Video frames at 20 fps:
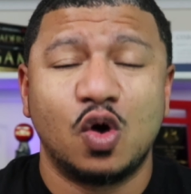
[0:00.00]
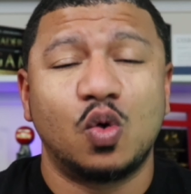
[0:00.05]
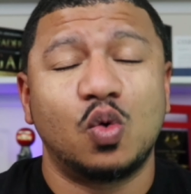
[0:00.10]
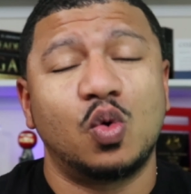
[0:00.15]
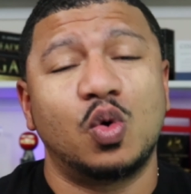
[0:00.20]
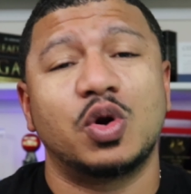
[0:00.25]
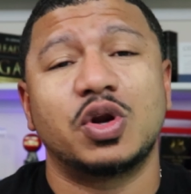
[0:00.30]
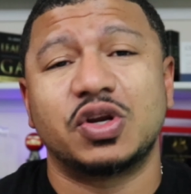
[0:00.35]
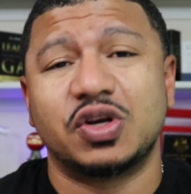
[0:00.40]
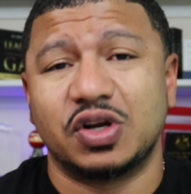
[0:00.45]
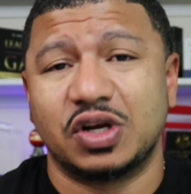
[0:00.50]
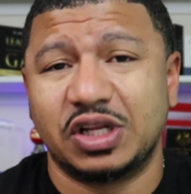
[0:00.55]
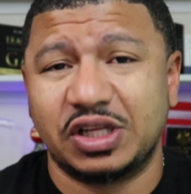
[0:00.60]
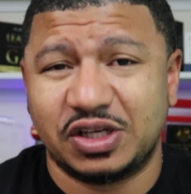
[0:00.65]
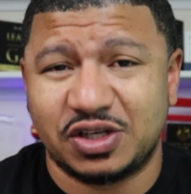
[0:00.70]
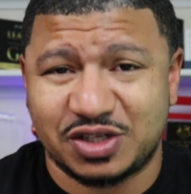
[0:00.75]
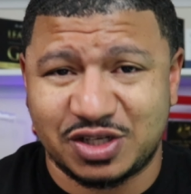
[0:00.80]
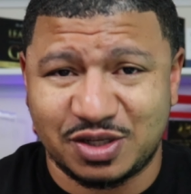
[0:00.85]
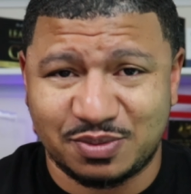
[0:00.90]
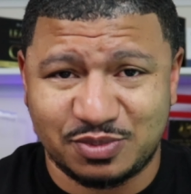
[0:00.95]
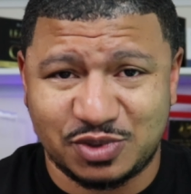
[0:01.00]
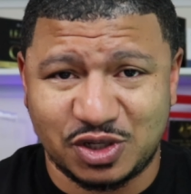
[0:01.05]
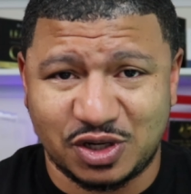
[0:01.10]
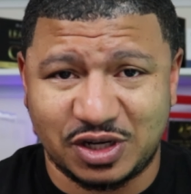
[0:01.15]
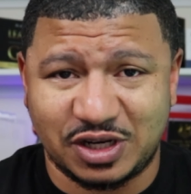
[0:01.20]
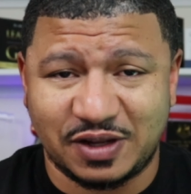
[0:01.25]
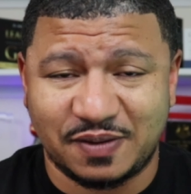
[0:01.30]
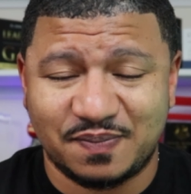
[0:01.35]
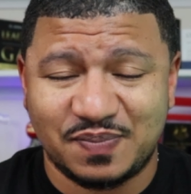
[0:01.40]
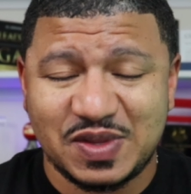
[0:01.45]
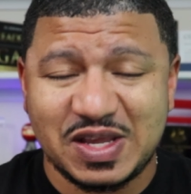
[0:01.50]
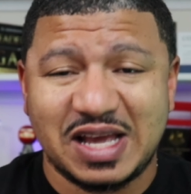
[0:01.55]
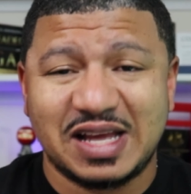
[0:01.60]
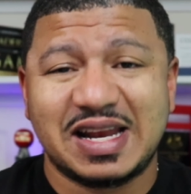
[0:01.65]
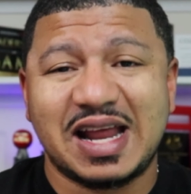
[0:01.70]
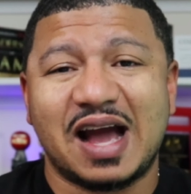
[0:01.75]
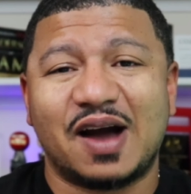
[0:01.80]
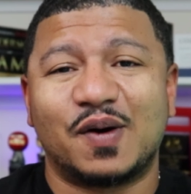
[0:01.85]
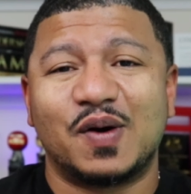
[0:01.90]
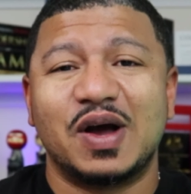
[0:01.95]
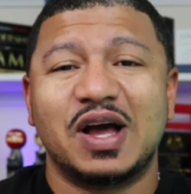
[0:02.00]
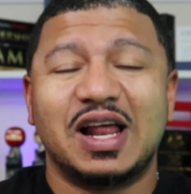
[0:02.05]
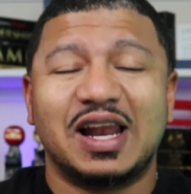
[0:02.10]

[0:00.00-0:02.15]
or in your leadership journey. Now,